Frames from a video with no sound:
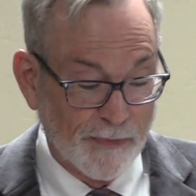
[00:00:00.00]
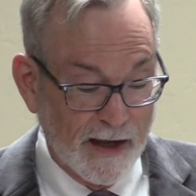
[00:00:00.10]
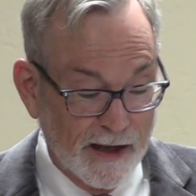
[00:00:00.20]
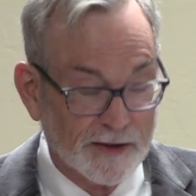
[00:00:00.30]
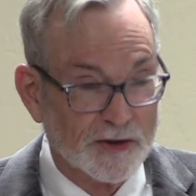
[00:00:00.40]

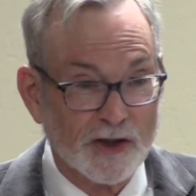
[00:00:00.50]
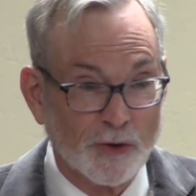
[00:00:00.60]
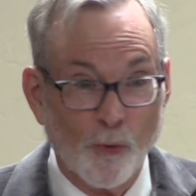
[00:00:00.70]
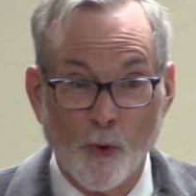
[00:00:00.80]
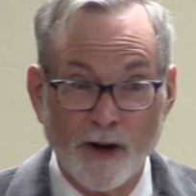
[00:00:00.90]
is just
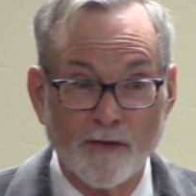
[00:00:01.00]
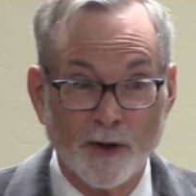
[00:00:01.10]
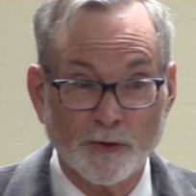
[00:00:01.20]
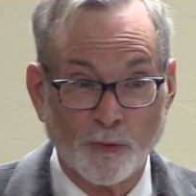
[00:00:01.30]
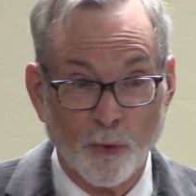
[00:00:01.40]
one of
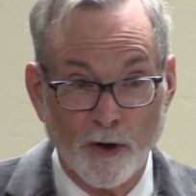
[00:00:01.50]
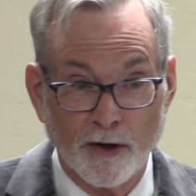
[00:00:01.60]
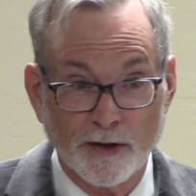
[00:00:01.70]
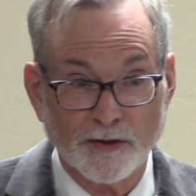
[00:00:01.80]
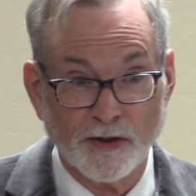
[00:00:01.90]
those
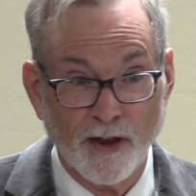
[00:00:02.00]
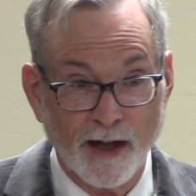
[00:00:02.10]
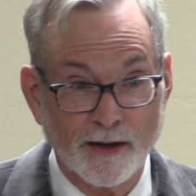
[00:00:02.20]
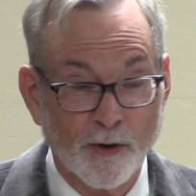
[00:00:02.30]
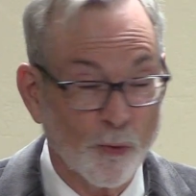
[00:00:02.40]
words
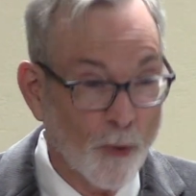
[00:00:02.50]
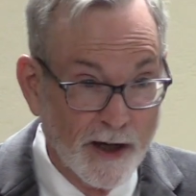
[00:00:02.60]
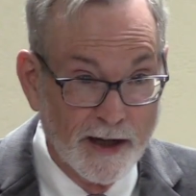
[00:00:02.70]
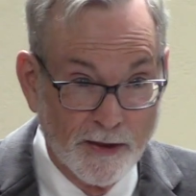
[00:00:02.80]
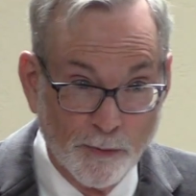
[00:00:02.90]
that
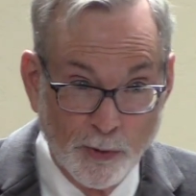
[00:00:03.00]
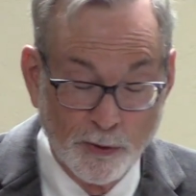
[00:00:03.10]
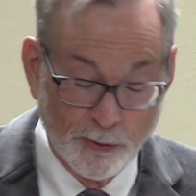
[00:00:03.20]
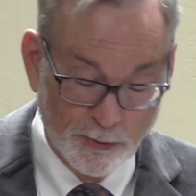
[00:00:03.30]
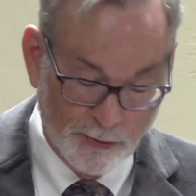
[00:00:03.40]
Winnie the
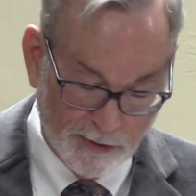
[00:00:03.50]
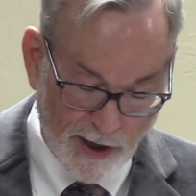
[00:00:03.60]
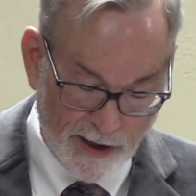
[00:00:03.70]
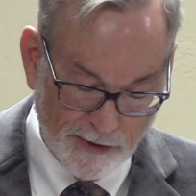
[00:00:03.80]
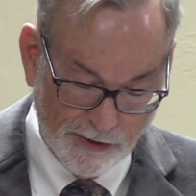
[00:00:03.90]
Pooh
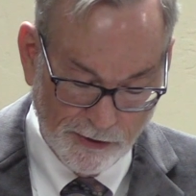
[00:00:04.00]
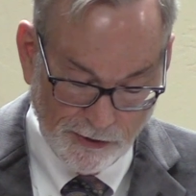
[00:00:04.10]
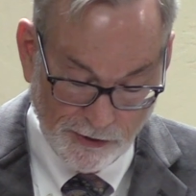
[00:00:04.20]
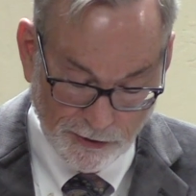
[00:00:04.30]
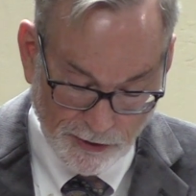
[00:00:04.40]
liked
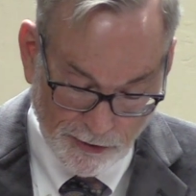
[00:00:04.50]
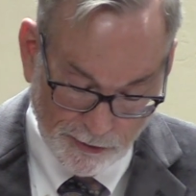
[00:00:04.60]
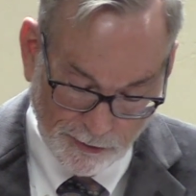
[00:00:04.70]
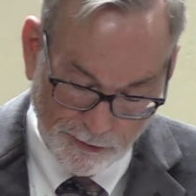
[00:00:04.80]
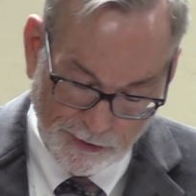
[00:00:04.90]
to
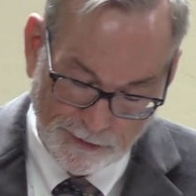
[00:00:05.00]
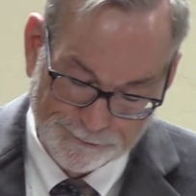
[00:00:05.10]
use.